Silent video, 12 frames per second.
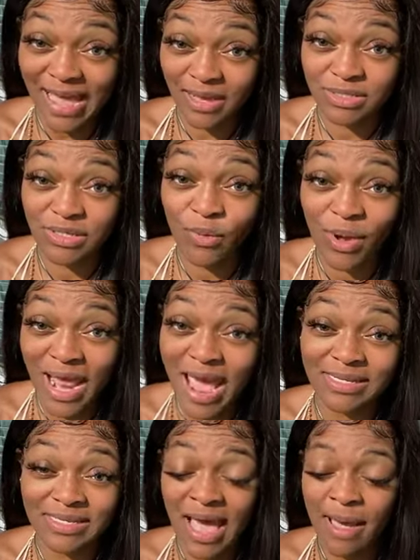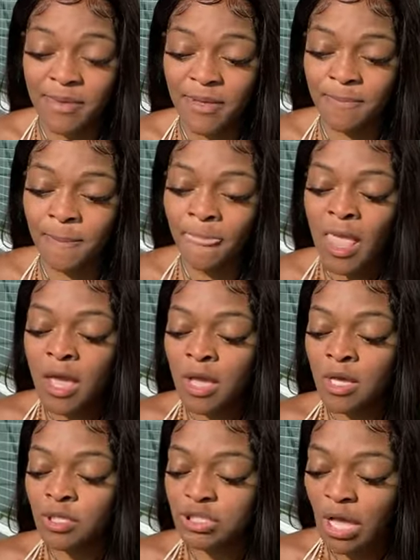So it had to happen.
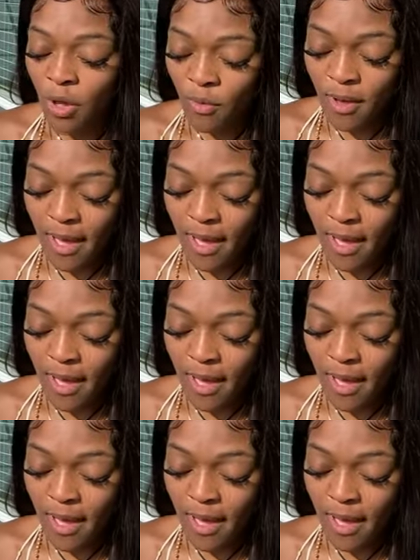So,